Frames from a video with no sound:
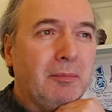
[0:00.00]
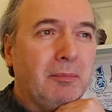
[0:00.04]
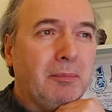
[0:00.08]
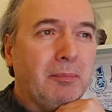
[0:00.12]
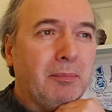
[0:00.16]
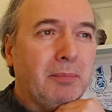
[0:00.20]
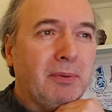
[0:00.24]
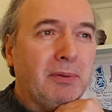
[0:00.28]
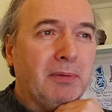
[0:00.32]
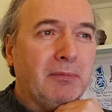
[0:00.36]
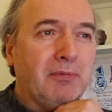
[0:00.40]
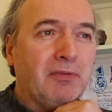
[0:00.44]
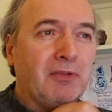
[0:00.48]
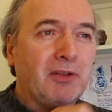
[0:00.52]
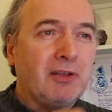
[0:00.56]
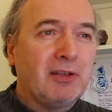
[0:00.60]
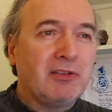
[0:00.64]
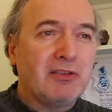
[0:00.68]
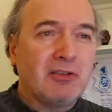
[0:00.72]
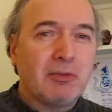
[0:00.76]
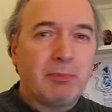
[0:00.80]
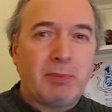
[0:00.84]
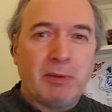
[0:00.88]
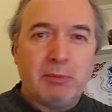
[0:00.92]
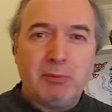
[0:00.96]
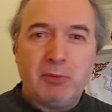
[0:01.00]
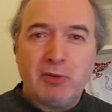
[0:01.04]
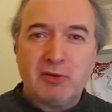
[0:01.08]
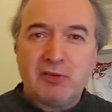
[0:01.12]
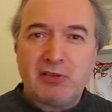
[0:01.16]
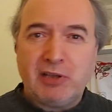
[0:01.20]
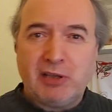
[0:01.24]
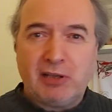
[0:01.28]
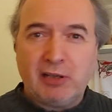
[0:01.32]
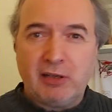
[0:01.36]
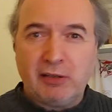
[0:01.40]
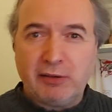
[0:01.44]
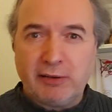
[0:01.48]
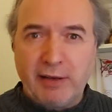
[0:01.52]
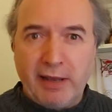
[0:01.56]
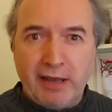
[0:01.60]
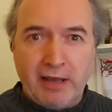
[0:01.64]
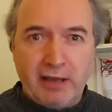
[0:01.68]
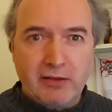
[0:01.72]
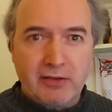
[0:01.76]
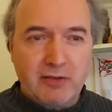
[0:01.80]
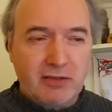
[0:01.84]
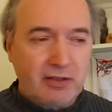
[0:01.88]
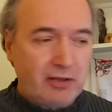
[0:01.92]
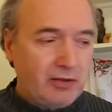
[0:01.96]
But things are a bit more settled now,
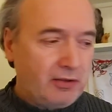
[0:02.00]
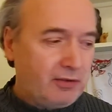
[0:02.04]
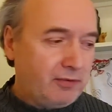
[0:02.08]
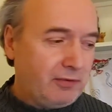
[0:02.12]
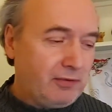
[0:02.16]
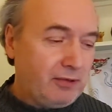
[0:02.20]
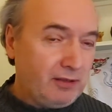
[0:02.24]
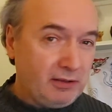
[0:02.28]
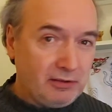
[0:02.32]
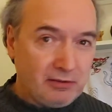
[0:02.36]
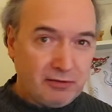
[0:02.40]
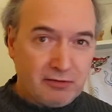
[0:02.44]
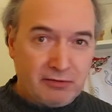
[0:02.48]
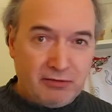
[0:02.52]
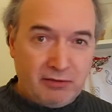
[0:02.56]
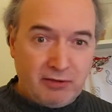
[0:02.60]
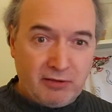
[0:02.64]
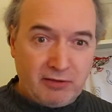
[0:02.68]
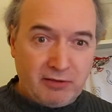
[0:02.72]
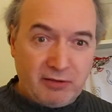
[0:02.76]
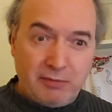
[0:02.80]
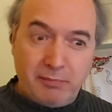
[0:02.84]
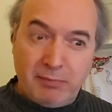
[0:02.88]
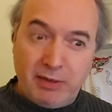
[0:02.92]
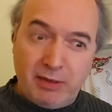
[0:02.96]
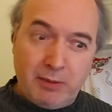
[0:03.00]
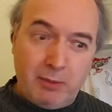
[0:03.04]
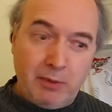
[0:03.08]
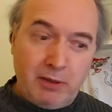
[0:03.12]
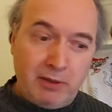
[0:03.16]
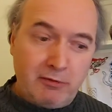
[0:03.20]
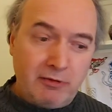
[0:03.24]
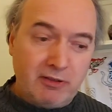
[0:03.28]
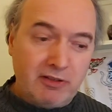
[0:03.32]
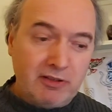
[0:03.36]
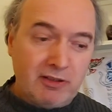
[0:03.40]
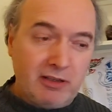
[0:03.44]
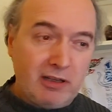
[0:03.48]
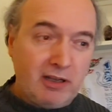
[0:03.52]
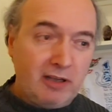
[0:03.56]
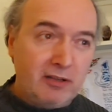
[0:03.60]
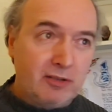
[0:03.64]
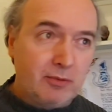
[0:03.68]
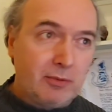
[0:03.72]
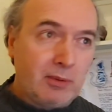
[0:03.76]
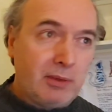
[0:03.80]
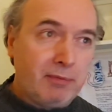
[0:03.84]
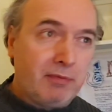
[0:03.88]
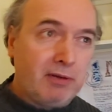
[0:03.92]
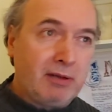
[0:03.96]
so fingers crossed it may well return
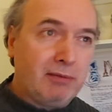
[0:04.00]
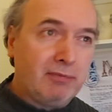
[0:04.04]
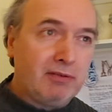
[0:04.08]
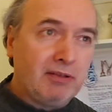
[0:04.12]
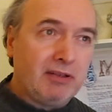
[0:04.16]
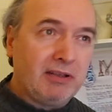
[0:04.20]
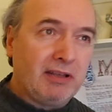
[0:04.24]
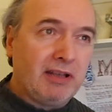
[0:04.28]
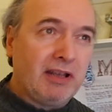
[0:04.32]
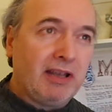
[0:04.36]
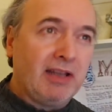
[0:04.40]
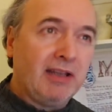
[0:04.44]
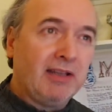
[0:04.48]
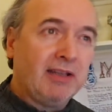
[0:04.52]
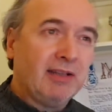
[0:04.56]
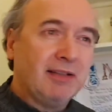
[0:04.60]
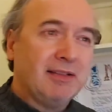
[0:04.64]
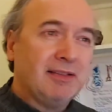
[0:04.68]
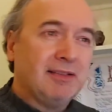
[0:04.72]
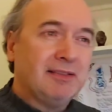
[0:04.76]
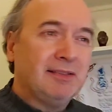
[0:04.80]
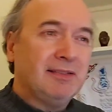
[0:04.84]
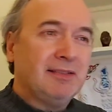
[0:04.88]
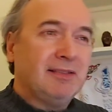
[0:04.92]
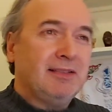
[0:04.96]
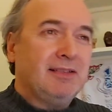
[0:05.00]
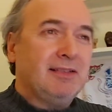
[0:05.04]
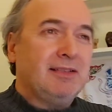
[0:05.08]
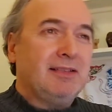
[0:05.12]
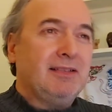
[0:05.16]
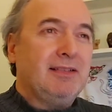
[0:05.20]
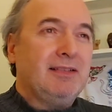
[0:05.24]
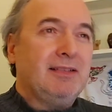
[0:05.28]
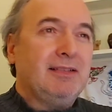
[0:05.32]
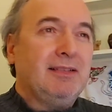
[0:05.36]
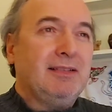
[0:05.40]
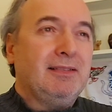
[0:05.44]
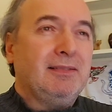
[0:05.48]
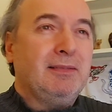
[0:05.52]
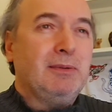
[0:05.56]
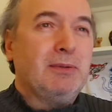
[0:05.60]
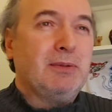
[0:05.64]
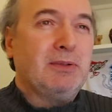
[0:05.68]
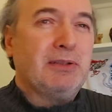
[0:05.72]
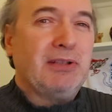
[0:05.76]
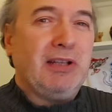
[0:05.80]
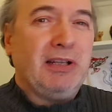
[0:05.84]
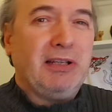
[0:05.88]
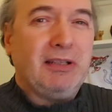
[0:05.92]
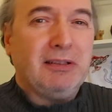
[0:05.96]
to every other day. We'll
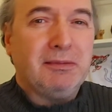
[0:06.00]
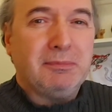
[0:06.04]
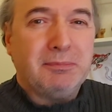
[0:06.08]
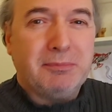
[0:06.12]
see.